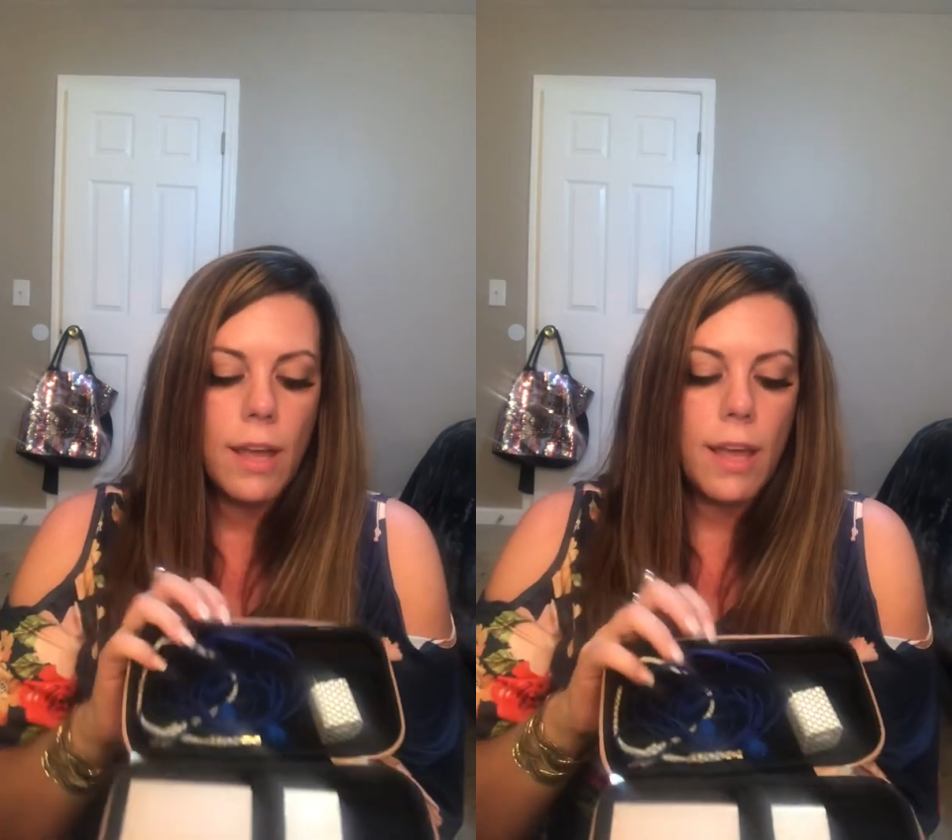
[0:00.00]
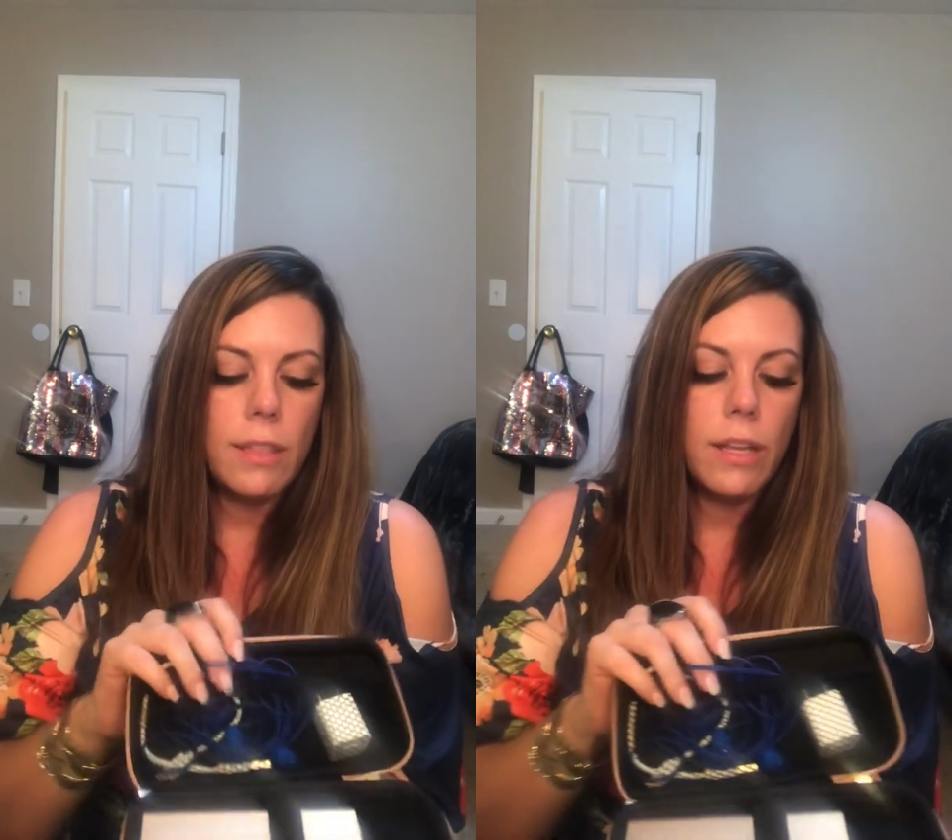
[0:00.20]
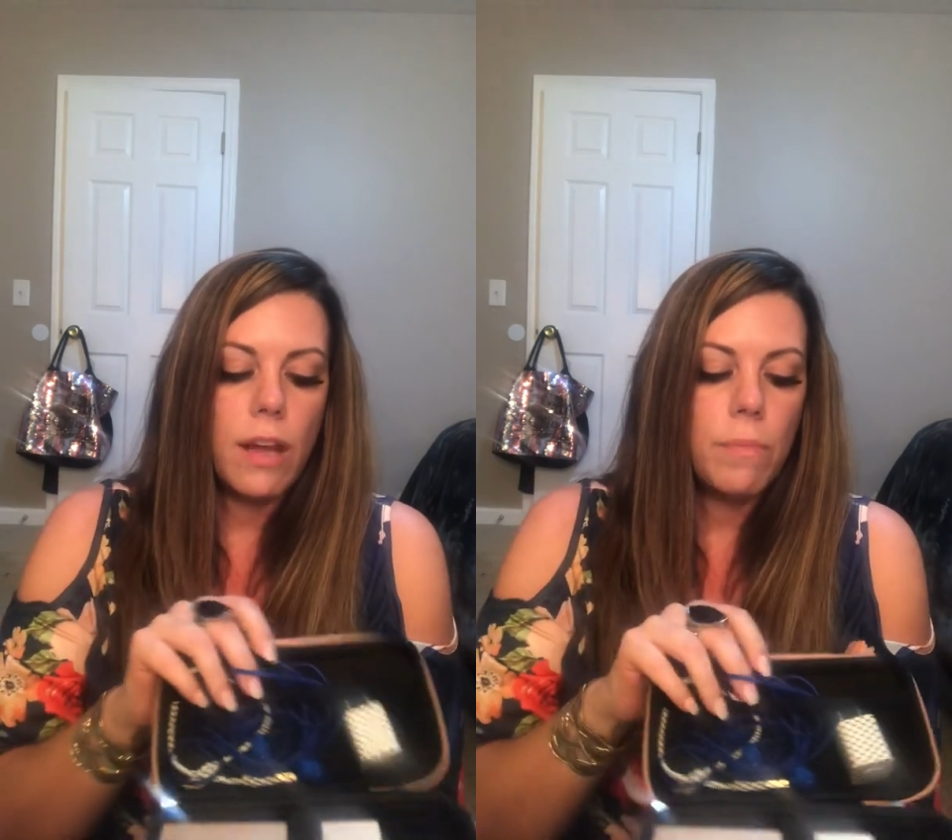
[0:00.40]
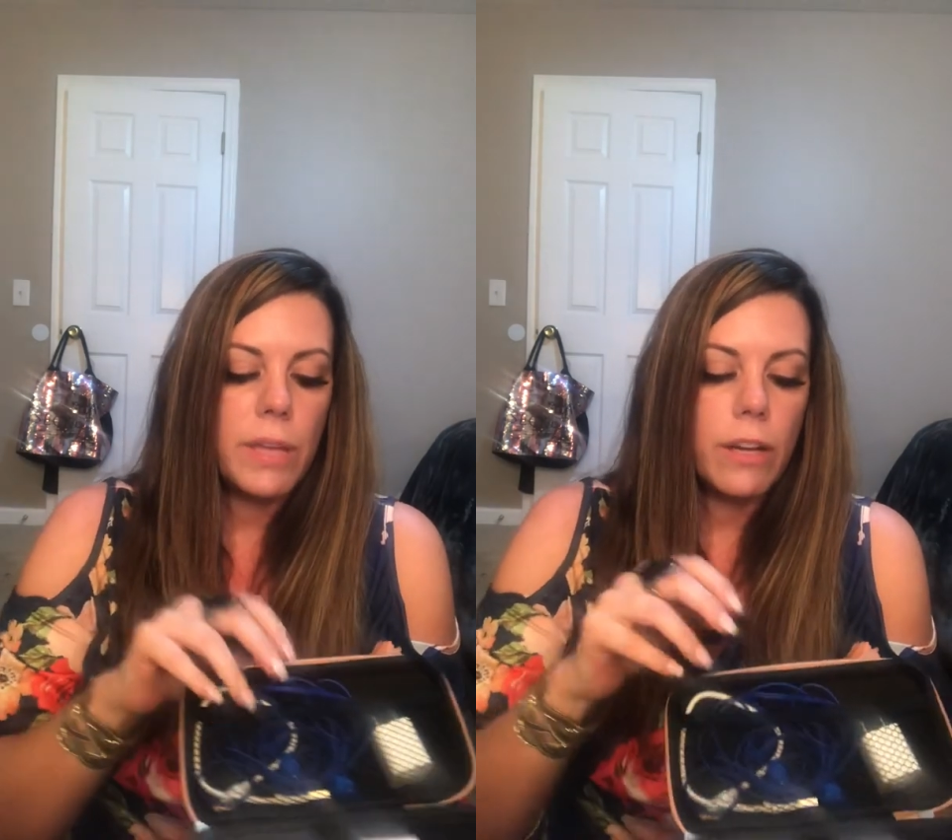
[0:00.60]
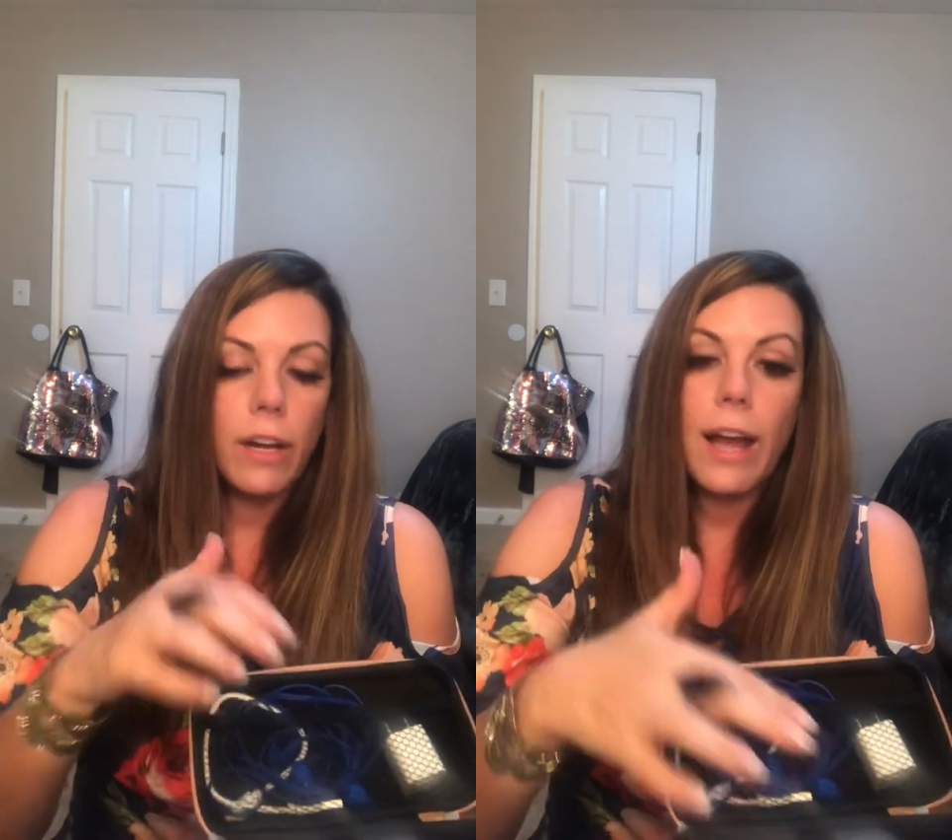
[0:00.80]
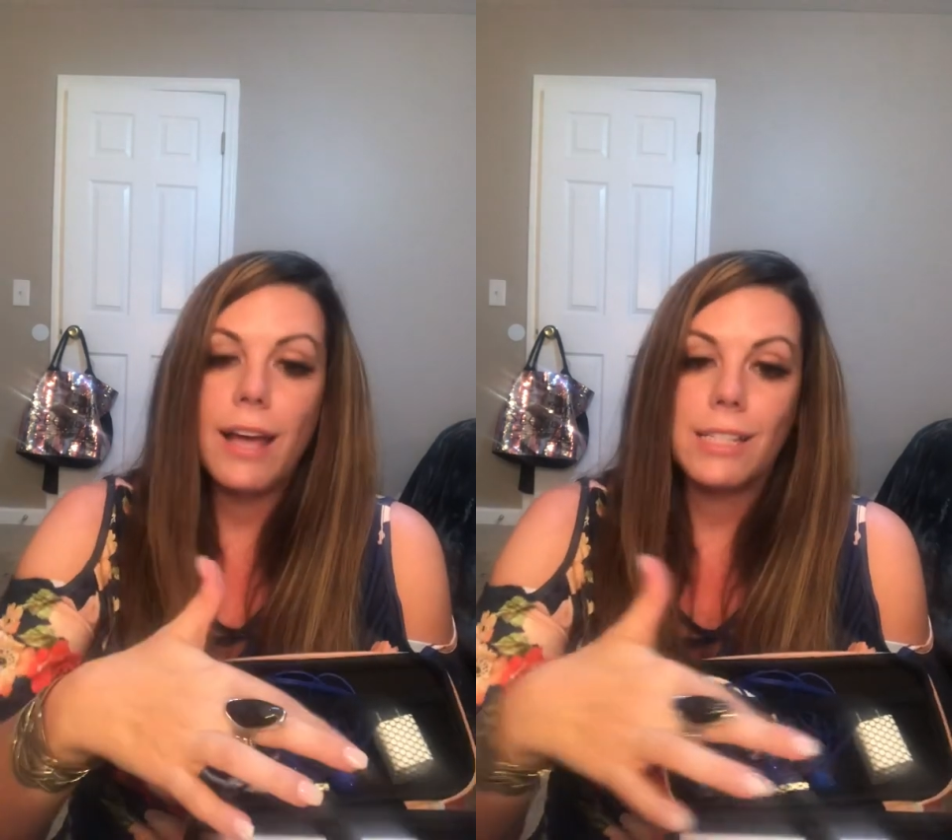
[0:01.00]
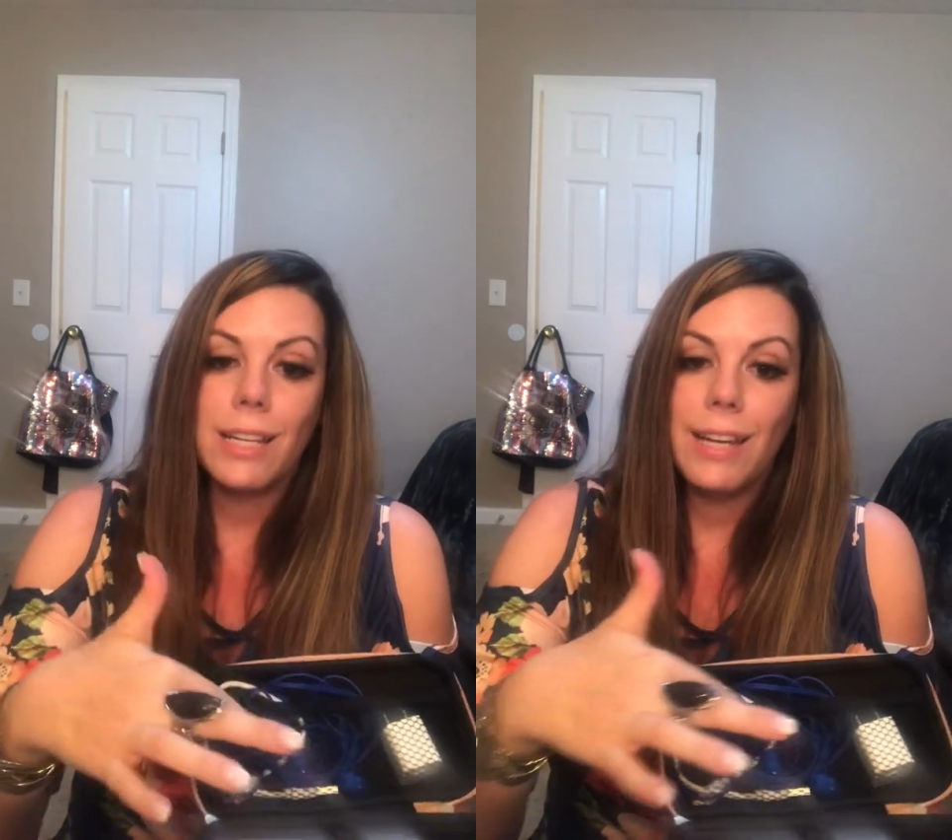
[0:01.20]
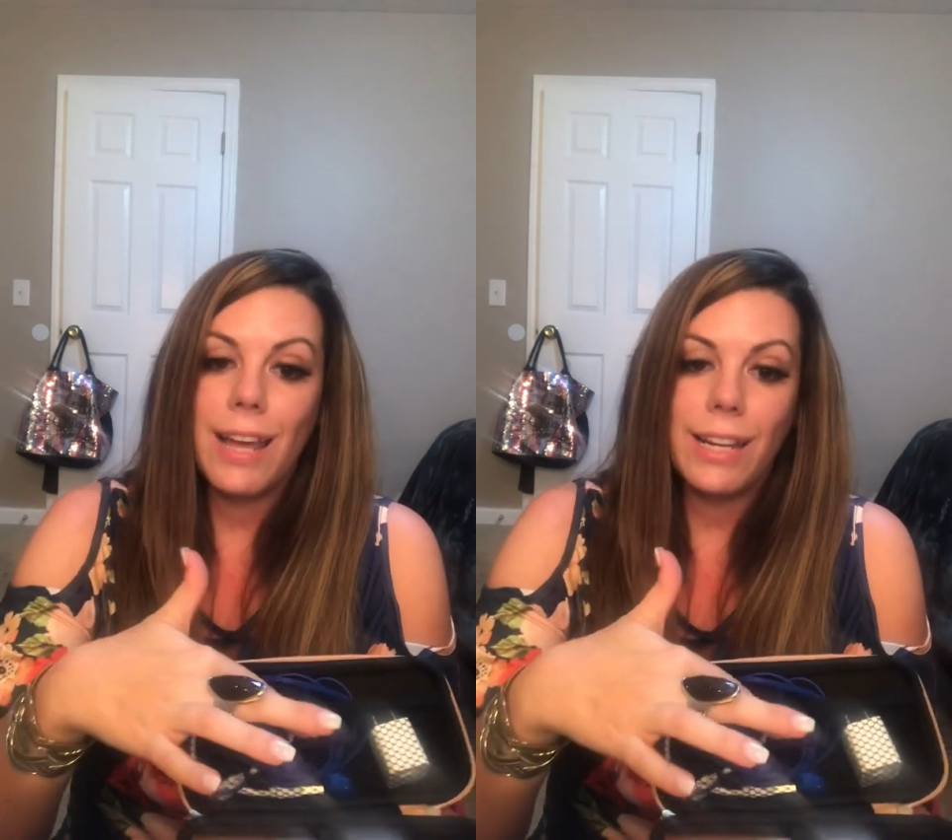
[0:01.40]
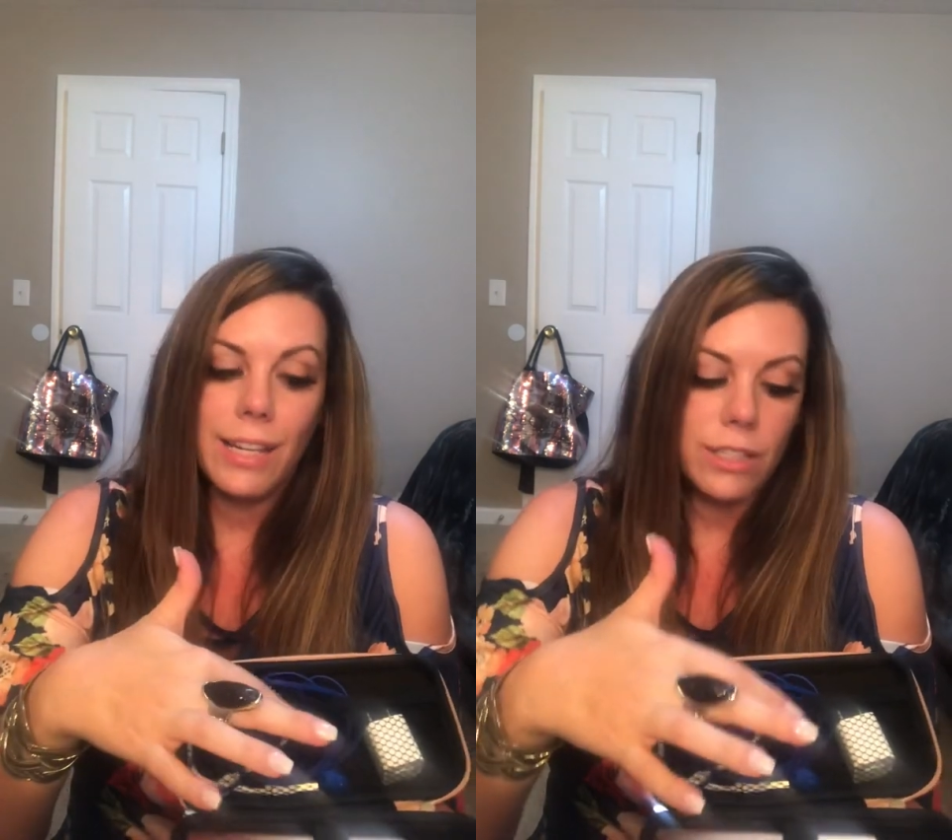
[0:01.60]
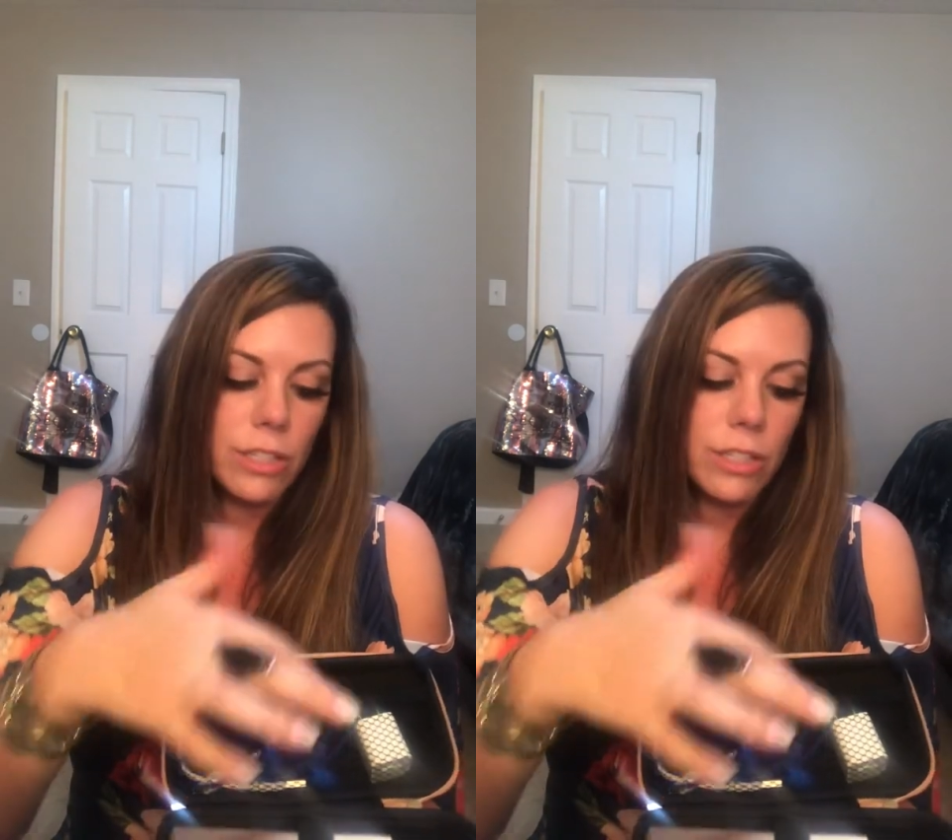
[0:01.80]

And then up here it has a netting